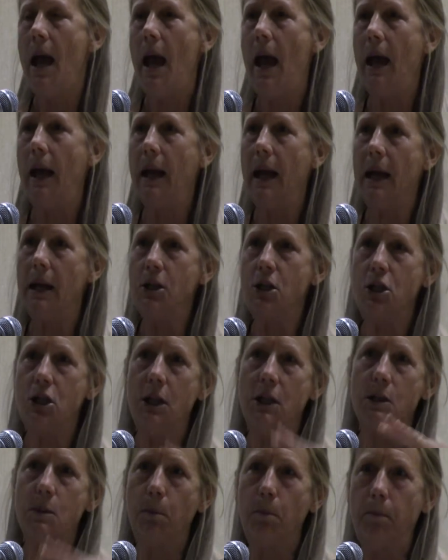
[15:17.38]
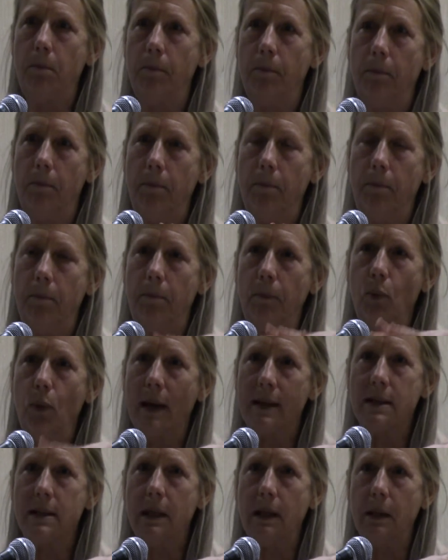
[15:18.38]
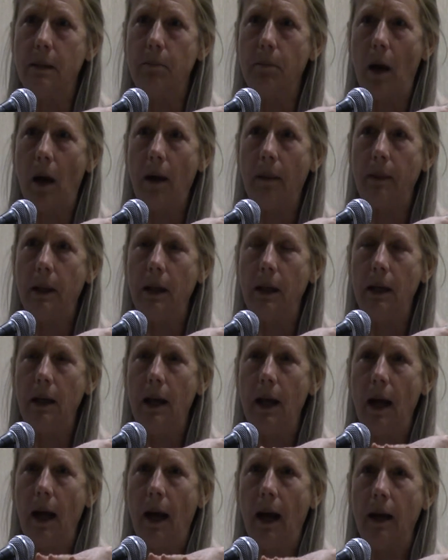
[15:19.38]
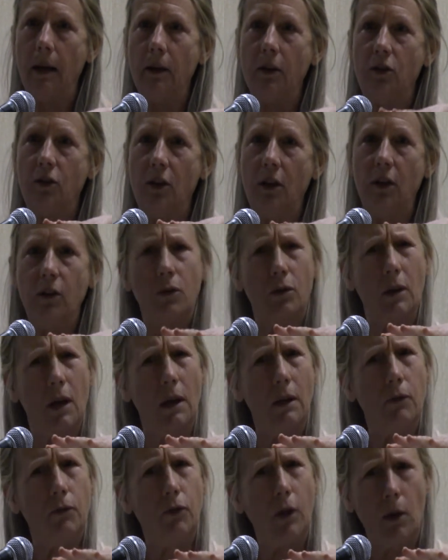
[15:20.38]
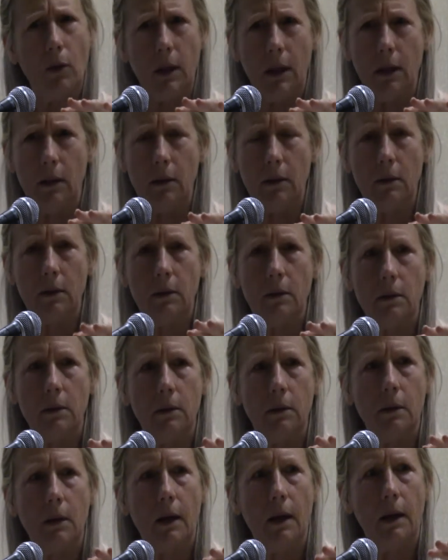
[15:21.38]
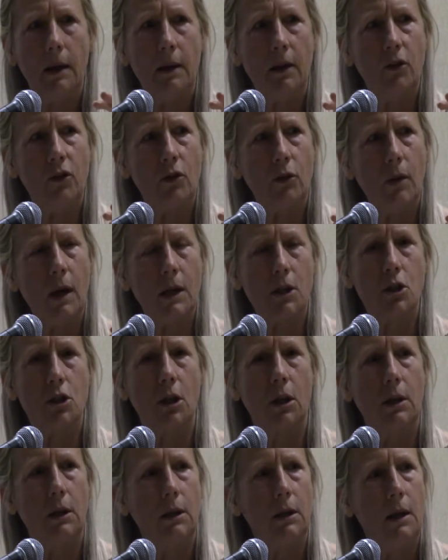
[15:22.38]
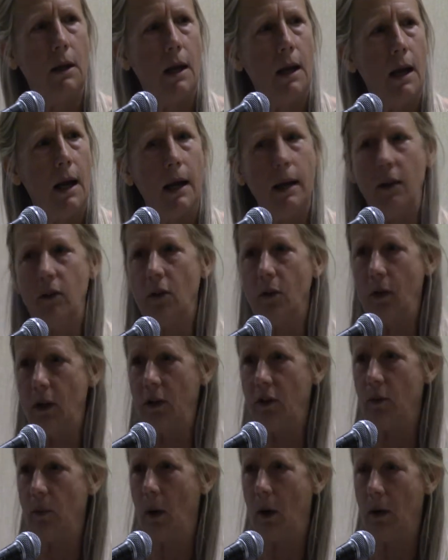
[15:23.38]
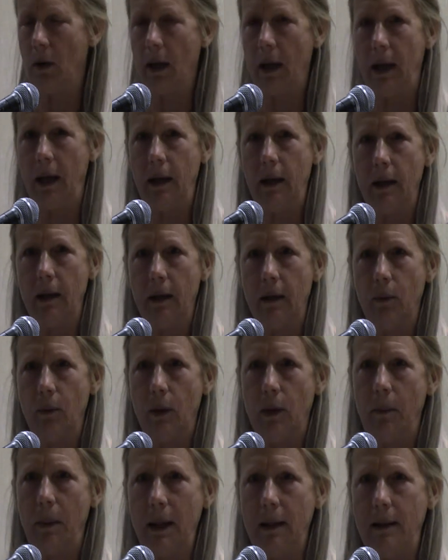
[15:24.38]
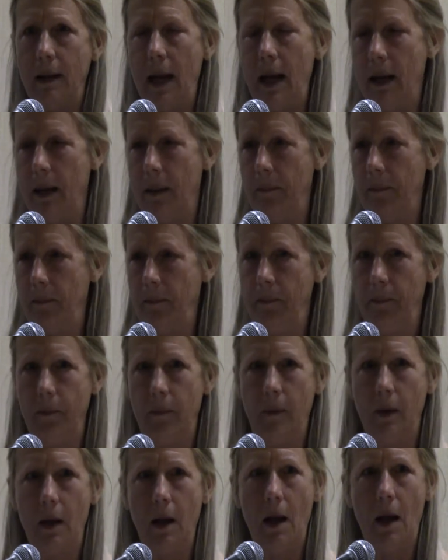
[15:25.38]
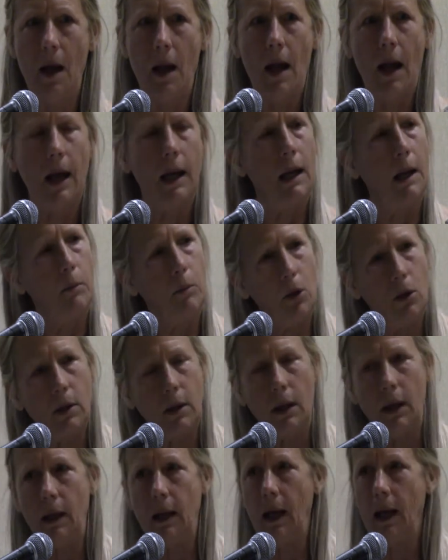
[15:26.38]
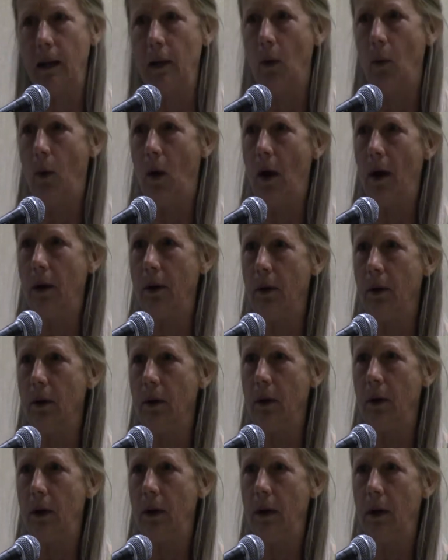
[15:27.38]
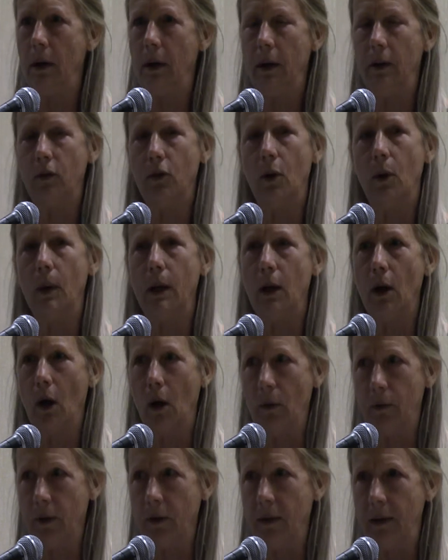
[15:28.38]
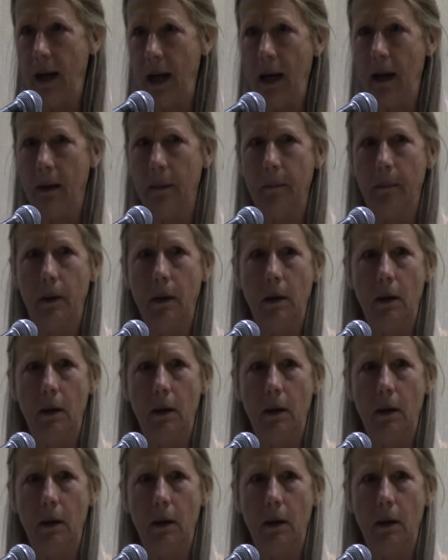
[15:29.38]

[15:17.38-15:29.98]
And as she's resting and bobbing, she's kind of floating in this direction. And it's a very small lake with a big dam. And I'm looking, and the water is going over the dam.